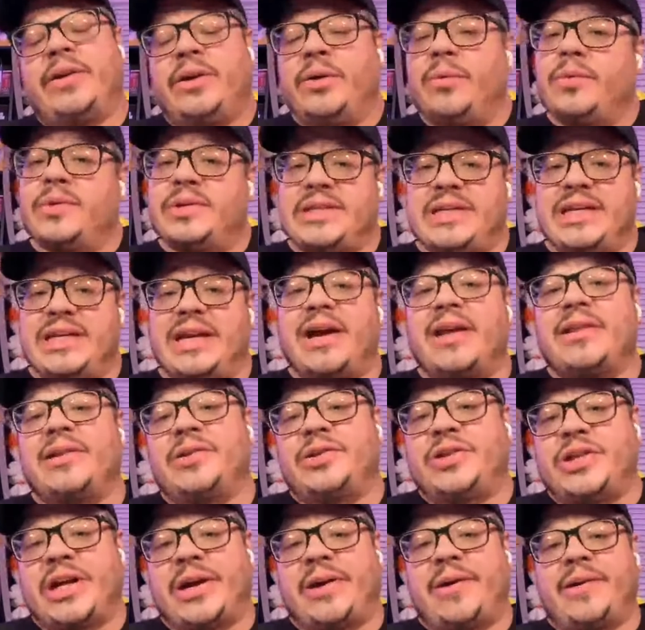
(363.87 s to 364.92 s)
you will see other
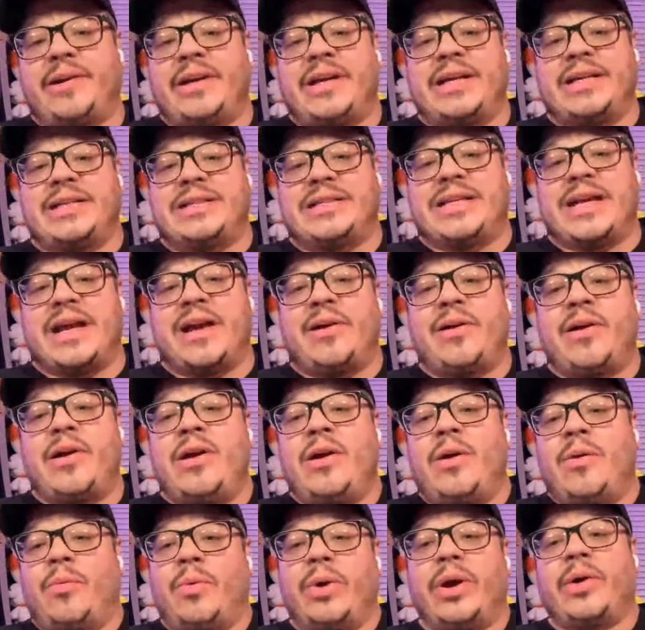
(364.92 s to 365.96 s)
charities that
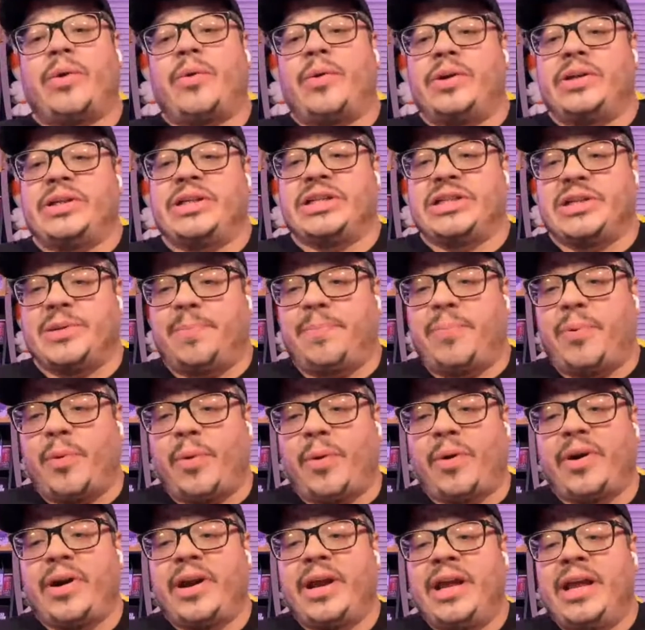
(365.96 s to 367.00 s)
we're going to
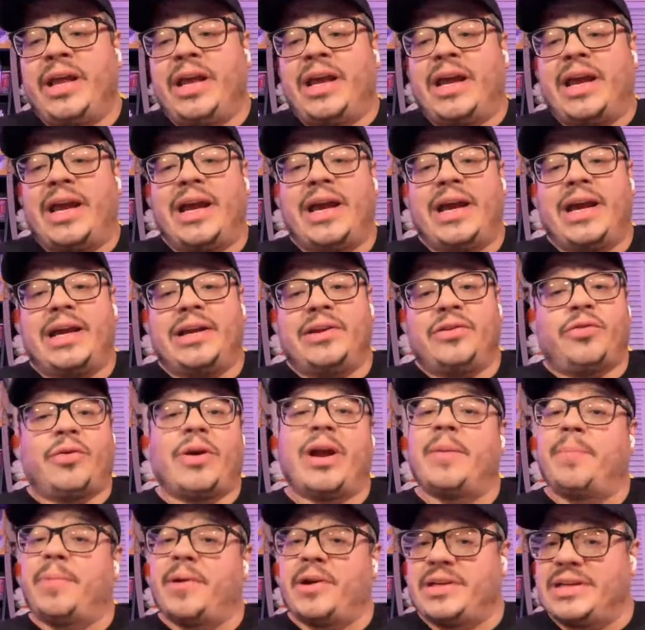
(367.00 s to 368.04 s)
support and try
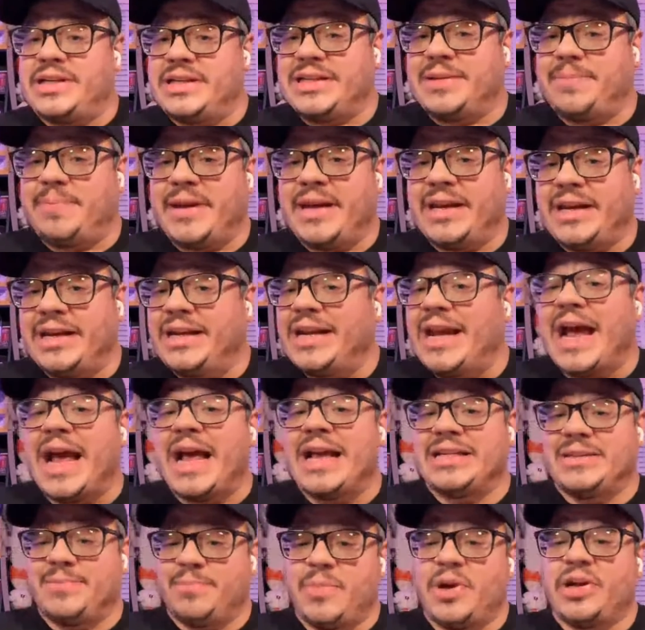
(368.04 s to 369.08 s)
to participate in
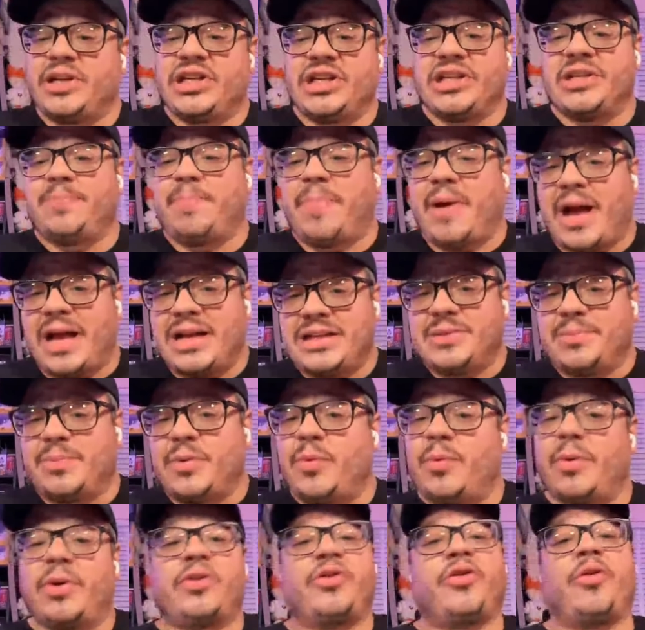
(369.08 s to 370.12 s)
as much as
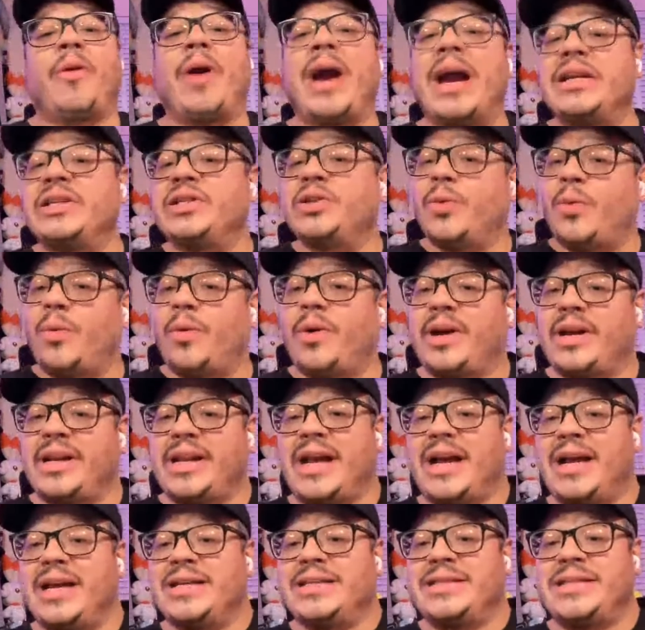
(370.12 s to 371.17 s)
possible. We're trying to
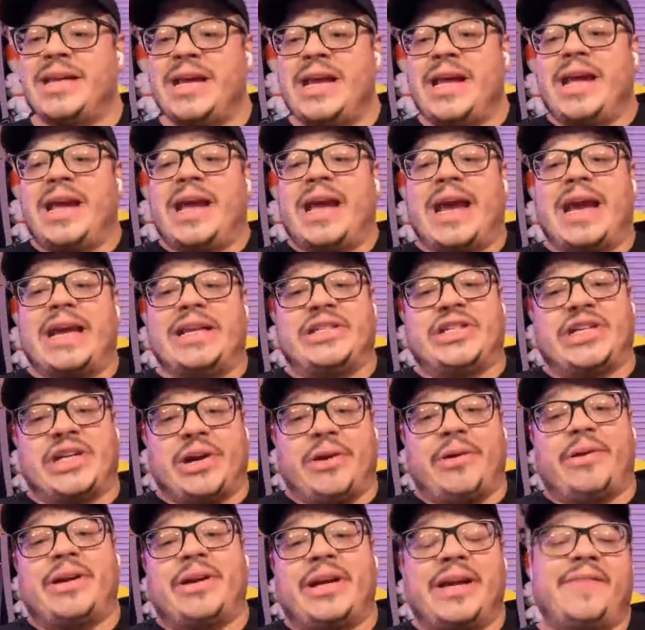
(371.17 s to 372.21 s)
organize a
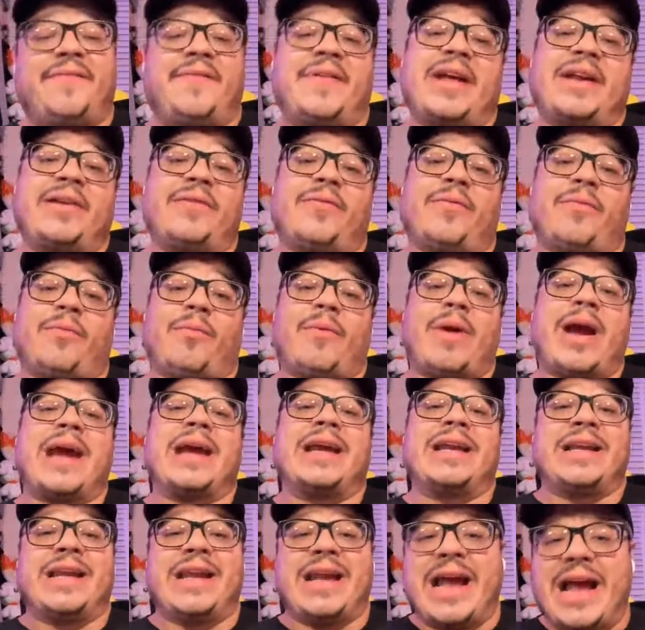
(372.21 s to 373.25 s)
charity event
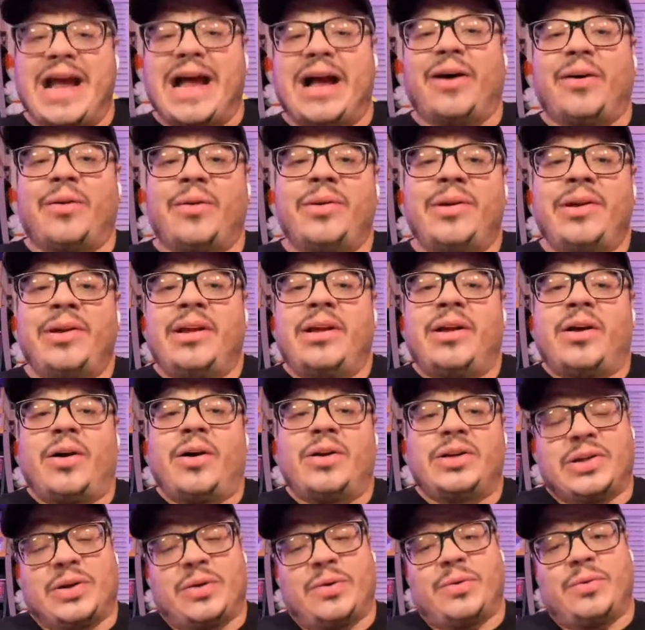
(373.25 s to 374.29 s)
right now.
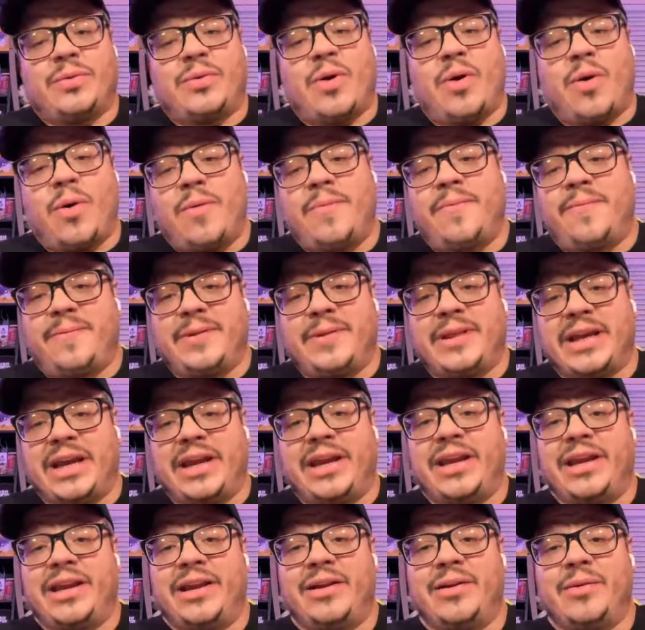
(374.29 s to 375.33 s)
So
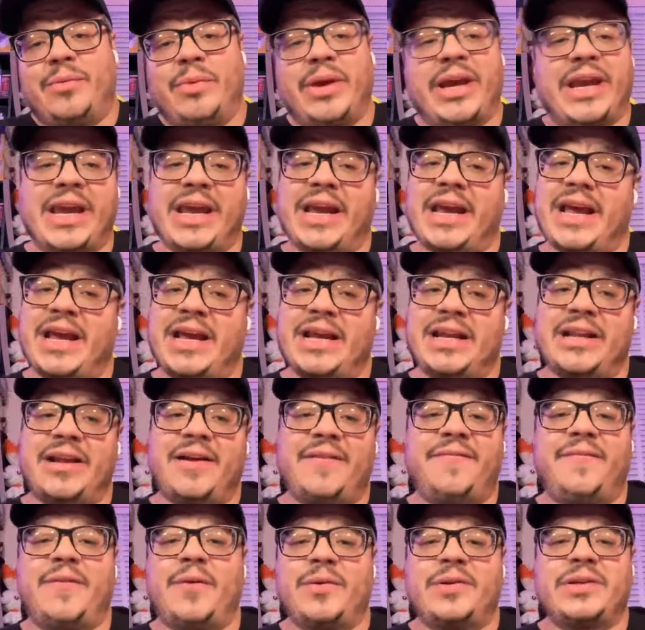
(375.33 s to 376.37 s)
hopefully we can get
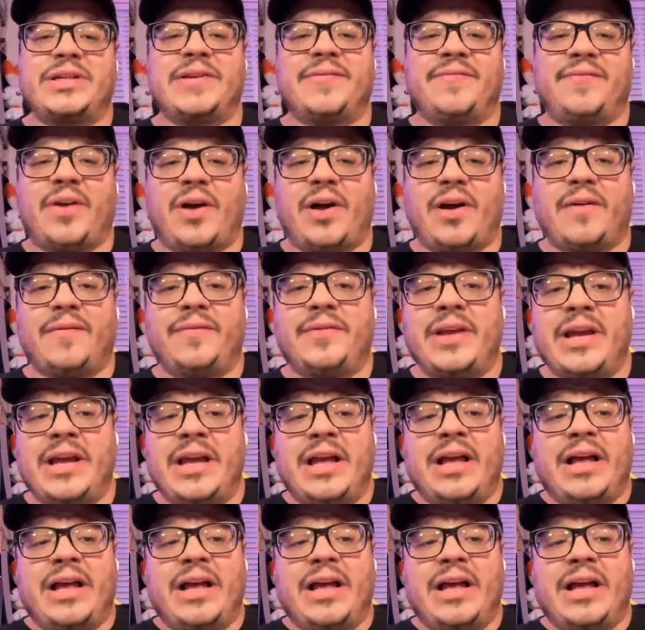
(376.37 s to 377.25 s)
enough folks involved,